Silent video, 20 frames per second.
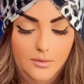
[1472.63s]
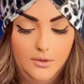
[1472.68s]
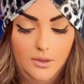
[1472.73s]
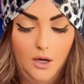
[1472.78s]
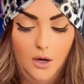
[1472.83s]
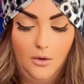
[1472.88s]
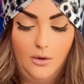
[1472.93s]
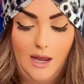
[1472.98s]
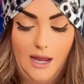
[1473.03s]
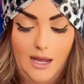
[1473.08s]

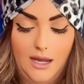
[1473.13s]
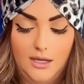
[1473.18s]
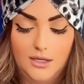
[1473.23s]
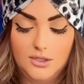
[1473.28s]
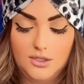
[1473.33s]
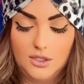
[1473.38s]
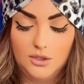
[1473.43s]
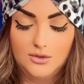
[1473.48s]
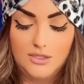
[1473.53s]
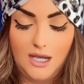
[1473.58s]
Okay,
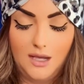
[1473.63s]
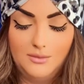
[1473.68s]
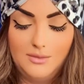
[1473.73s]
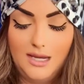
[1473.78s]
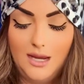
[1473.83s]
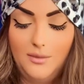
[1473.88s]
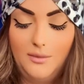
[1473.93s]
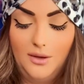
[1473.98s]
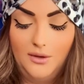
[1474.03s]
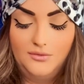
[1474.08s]
so tell
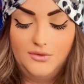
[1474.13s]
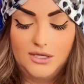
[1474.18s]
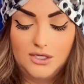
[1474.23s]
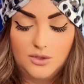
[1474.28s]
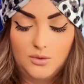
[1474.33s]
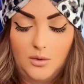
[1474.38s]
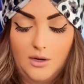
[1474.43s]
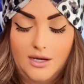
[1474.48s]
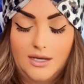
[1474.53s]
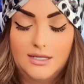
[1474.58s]
me about
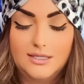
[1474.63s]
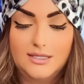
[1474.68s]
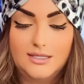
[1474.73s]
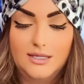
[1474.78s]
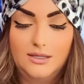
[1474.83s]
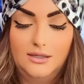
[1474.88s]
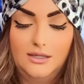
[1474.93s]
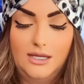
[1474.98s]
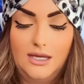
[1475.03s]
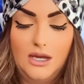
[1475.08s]
this
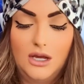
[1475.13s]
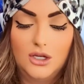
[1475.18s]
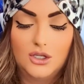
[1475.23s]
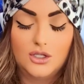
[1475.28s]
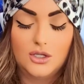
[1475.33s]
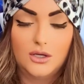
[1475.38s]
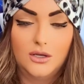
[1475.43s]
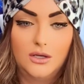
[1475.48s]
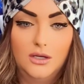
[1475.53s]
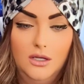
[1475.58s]

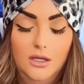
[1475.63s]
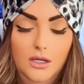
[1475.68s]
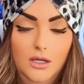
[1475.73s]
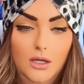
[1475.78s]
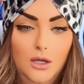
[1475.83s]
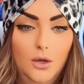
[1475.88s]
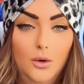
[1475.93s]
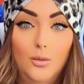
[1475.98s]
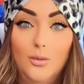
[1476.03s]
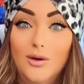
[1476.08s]
reconciliation
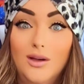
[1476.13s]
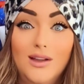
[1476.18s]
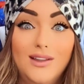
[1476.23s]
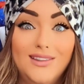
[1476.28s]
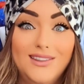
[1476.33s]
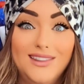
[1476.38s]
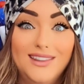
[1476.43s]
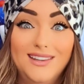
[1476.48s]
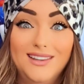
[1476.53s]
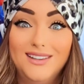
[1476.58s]

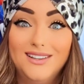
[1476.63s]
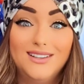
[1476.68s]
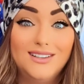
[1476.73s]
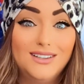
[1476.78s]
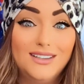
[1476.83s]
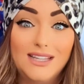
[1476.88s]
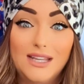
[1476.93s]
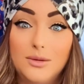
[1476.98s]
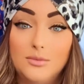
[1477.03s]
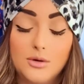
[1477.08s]
with
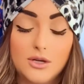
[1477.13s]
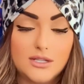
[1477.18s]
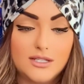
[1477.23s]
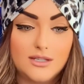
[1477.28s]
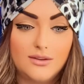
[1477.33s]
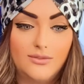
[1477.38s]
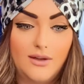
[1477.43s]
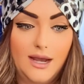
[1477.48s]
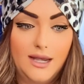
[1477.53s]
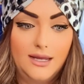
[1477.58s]
Libra's
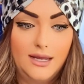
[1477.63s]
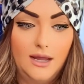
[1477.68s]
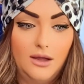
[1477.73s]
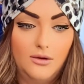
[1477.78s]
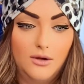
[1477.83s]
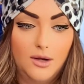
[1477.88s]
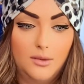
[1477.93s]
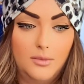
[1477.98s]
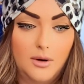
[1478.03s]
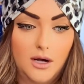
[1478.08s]
divine
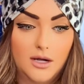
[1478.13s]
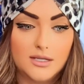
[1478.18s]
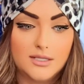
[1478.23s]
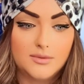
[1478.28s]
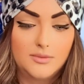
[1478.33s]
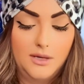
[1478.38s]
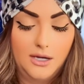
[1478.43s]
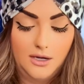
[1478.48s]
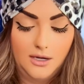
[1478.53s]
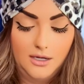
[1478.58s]
counterpart
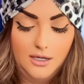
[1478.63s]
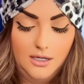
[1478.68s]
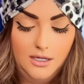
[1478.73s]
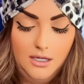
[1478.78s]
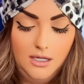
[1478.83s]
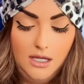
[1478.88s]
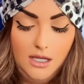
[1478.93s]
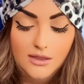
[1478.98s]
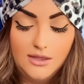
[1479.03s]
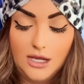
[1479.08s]
spirit.
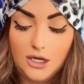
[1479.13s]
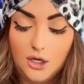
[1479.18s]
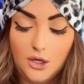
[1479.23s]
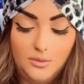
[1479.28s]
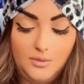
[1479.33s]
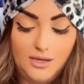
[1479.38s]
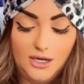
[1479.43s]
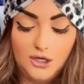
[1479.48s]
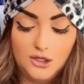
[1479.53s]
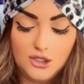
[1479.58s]
They could
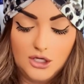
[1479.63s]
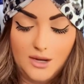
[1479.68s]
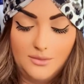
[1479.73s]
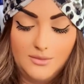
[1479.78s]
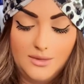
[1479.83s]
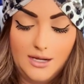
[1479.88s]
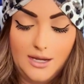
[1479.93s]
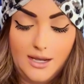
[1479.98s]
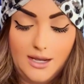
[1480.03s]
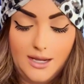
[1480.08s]
be a
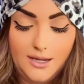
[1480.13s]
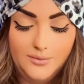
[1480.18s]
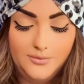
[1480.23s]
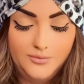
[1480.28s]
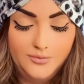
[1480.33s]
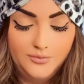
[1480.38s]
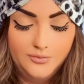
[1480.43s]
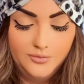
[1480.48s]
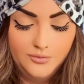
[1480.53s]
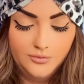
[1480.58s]
Gemini.
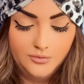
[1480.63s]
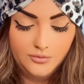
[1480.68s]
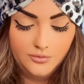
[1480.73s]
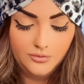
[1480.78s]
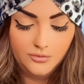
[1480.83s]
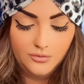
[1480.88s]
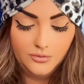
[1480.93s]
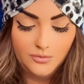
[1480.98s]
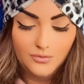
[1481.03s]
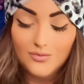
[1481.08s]

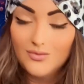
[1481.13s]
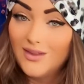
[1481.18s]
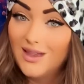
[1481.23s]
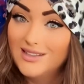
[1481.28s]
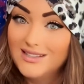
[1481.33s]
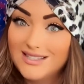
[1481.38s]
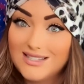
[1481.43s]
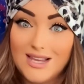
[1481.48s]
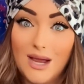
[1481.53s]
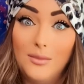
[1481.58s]

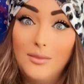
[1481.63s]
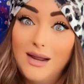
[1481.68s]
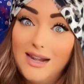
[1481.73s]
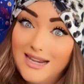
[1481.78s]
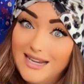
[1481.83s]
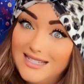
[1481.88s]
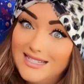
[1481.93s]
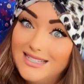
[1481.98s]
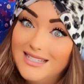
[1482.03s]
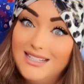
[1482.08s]

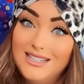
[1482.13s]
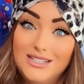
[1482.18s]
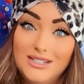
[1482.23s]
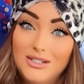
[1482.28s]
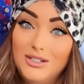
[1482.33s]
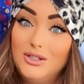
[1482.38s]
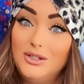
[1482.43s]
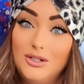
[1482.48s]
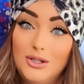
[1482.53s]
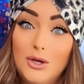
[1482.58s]
Somebody,
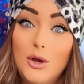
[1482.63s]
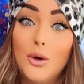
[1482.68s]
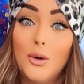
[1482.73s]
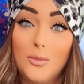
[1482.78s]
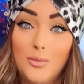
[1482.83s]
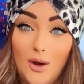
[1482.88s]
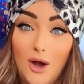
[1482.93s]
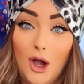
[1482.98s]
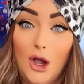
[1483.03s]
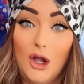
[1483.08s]
your
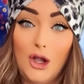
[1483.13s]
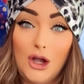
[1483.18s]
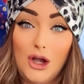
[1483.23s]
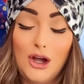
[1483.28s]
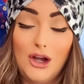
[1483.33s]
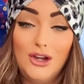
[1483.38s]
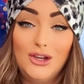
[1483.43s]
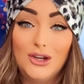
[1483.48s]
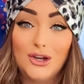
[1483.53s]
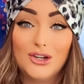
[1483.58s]

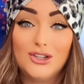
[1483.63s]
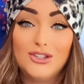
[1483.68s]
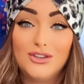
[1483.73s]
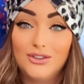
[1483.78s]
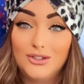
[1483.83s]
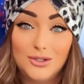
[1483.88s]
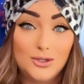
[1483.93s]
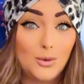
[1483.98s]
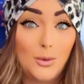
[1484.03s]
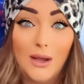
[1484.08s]
partner, your
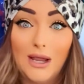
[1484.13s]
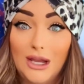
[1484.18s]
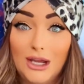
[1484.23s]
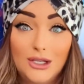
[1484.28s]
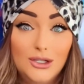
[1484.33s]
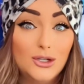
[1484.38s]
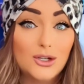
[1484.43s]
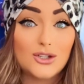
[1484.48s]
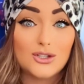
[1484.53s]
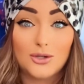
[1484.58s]

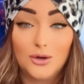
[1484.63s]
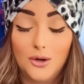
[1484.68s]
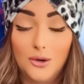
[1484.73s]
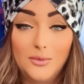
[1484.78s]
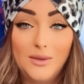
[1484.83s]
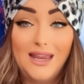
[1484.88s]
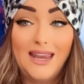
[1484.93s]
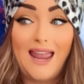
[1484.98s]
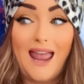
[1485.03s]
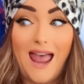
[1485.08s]
twin, your
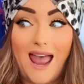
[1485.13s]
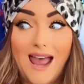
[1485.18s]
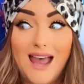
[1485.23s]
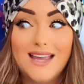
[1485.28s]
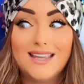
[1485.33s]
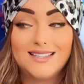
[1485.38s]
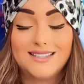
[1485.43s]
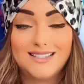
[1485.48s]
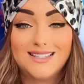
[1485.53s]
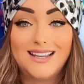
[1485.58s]
soulmate
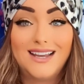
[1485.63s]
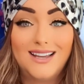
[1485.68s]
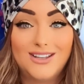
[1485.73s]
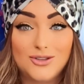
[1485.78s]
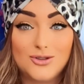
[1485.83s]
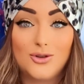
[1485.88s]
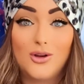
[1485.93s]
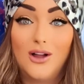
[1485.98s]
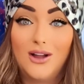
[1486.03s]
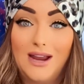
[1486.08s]
has a
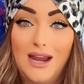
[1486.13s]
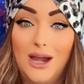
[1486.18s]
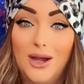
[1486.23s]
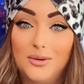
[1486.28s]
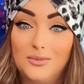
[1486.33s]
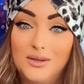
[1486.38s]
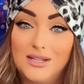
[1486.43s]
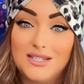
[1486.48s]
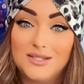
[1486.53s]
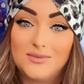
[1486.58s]
strong air
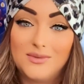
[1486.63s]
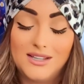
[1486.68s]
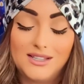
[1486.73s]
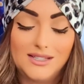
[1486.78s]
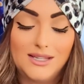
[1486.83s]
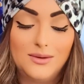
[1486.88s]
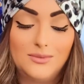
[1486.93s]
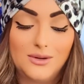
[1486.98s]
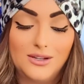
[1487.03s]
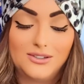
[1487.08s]
placement,
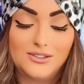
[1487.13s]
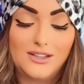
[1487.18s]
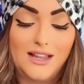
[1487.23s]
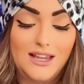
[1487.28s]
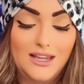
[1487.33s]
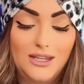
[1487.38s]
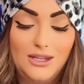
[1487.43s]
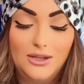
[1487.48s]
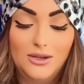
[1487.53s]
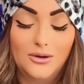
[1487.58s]
Libra,
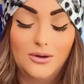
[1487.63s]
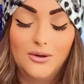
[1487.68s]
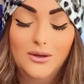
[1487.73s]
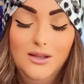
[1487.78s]
like you.